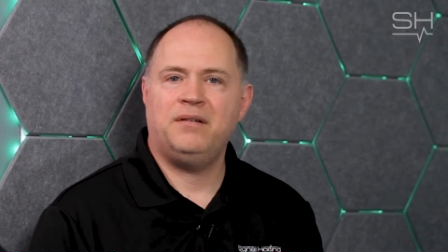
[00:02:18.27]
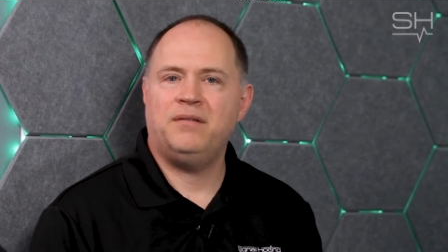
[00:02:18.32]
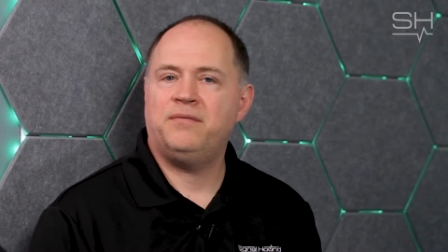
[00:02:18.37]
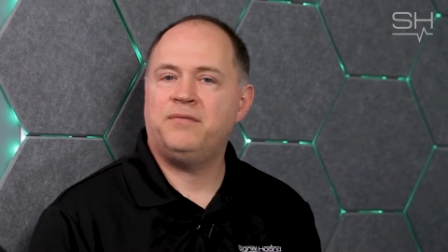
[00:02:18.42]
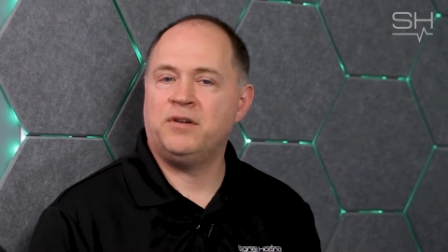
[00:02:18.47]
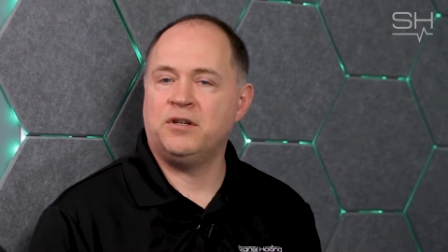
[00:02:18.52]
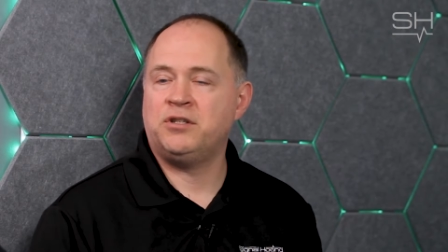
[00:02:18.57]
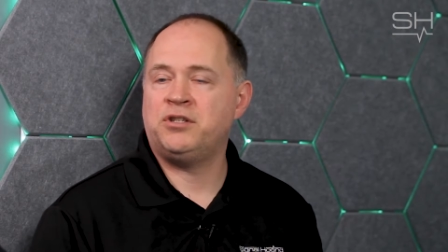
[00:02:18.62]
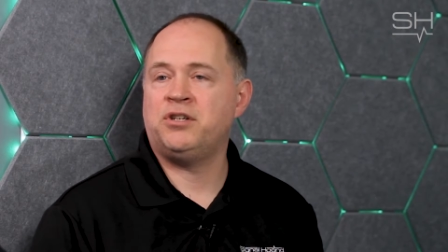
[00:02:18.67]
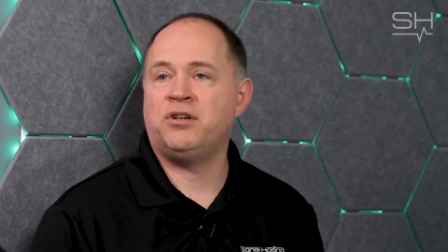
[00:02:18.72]

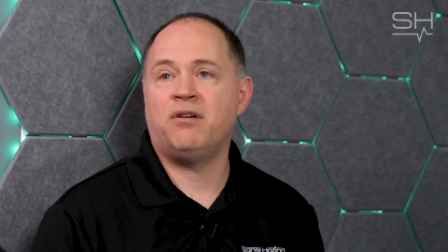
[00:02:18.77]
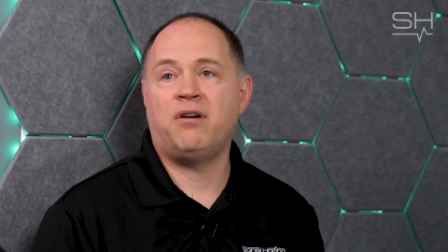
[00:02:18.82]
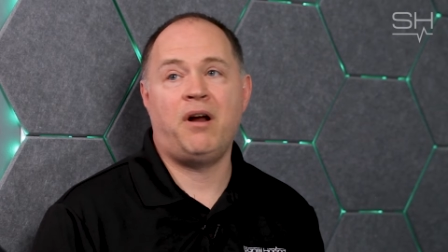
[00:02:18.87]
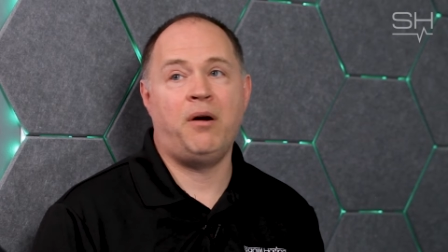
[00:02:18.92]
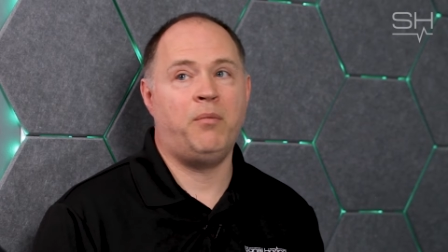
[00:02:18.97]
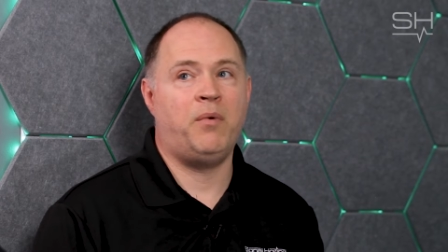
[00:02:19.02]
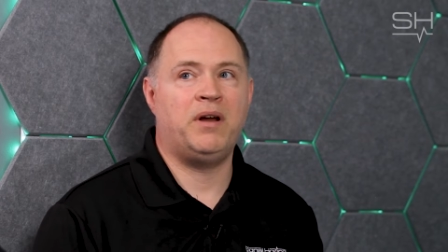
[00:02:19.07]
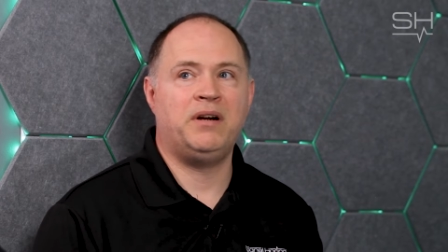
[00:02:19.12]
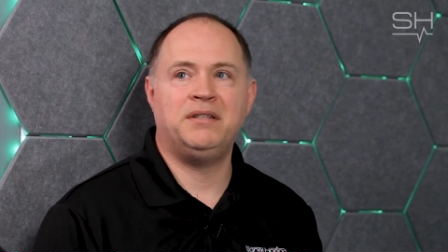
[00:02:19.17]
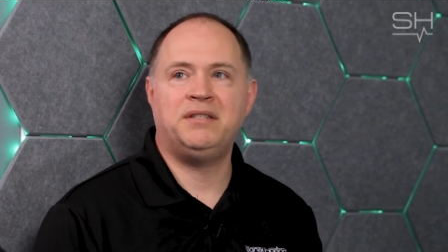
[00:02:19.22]
For sure, I
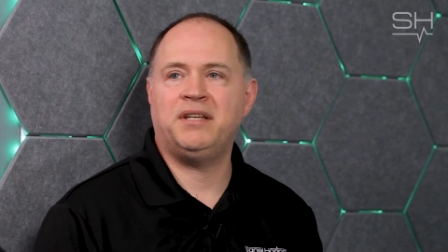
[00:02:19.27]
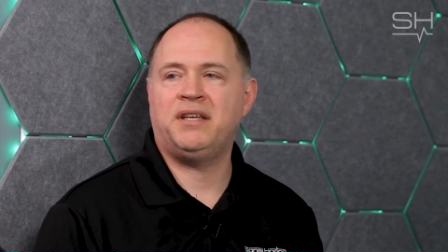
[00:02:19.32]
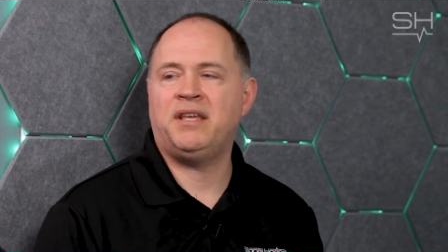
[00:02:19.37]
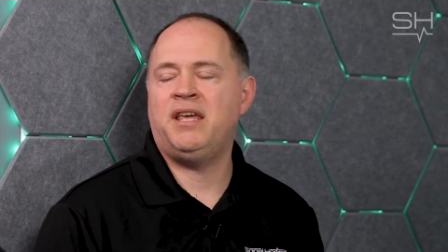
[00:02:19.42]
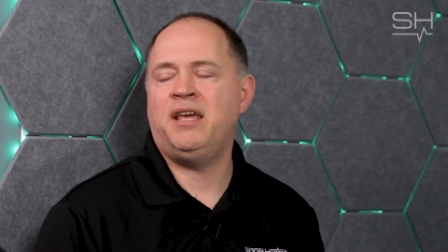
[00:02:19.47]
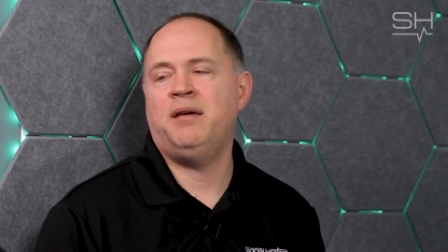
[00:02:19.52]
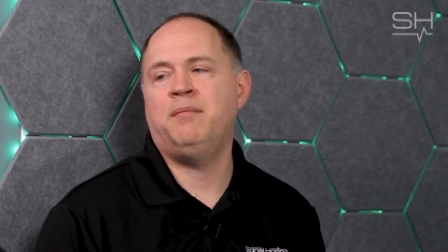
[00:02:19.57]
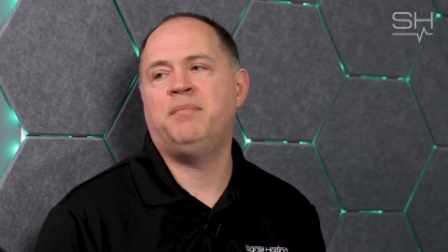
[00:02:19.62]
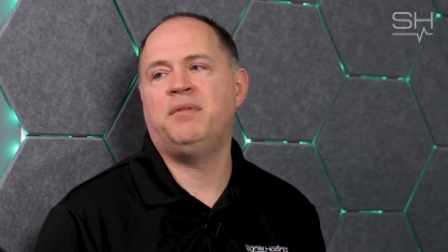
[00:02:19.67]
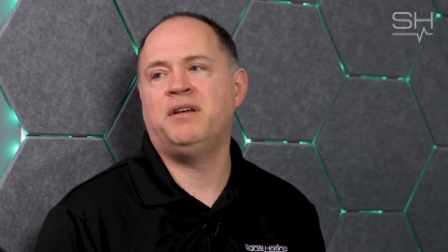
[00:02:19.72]
wanted to
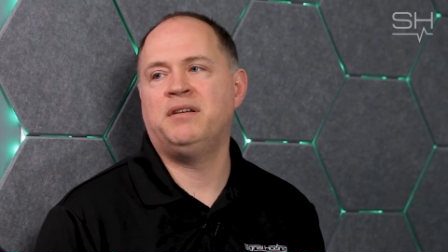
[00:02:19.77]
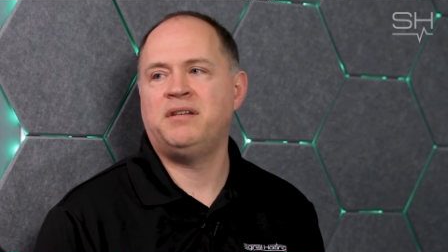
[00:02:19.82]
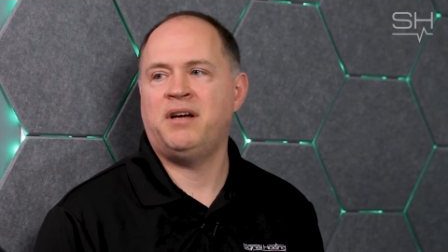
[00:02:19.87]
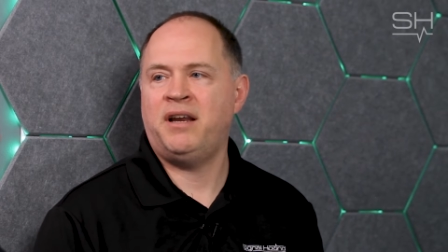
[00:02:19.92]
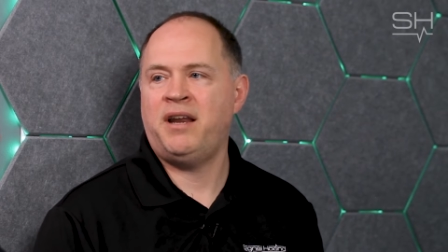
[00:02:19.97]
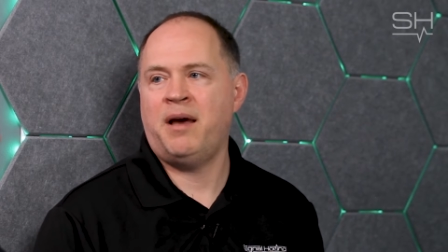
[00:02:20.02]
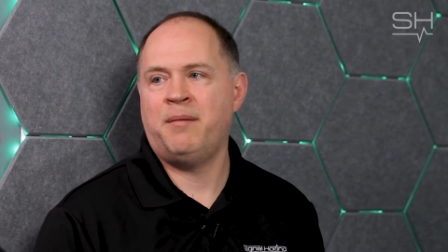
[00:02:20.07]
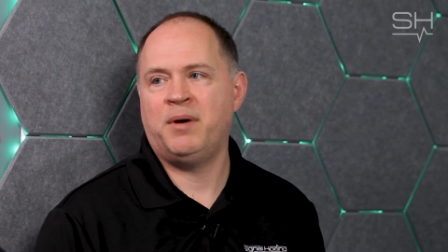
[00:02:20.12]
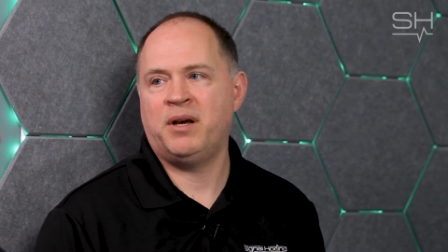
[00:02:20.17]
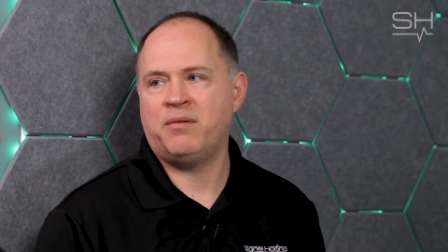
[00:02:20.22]
keep the
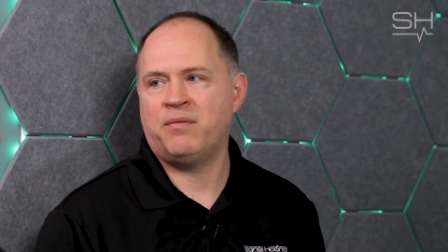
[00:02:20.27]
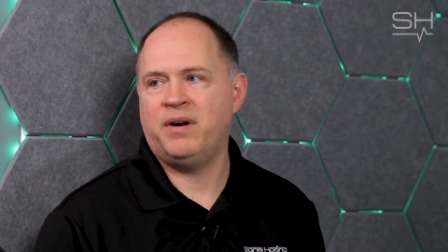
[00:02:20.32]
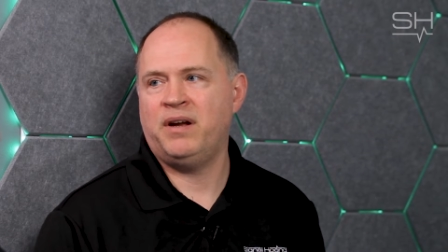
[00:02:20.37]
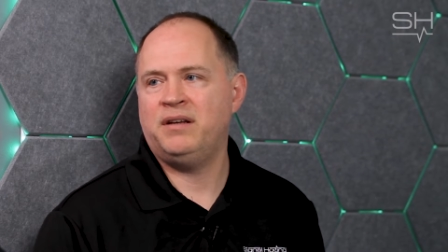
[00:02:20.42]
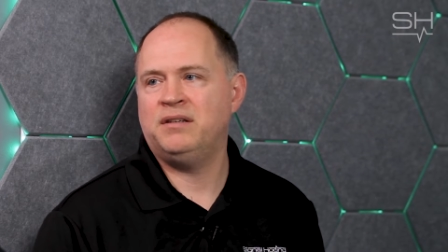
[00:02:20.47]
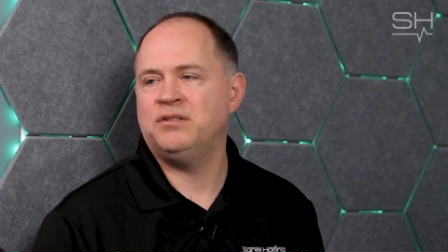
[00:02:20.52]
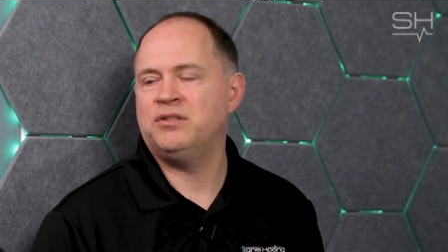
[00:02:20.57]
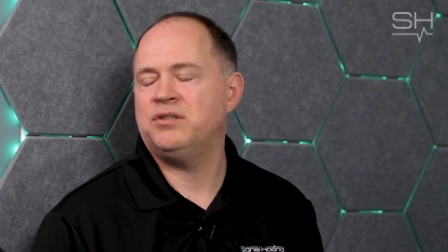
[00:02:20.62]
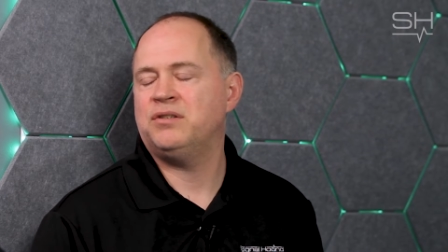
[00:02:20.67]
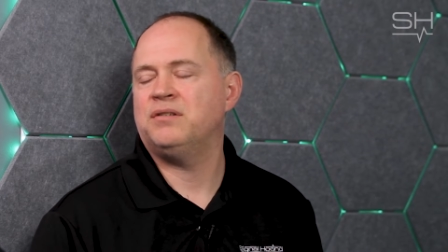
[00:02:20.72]
dynamic
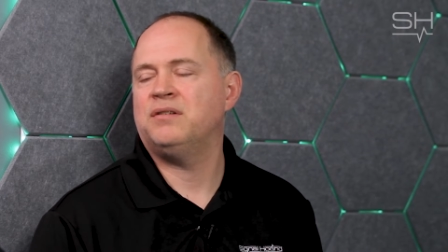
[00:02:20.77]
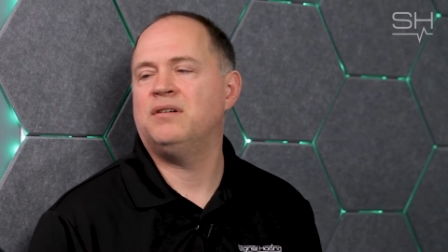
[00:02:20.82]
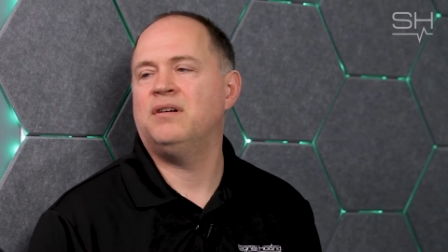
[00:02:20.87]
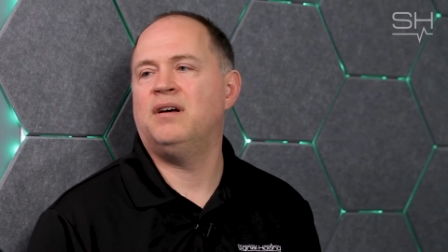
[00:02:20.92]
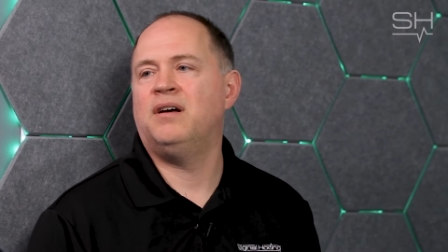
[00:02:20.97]
range,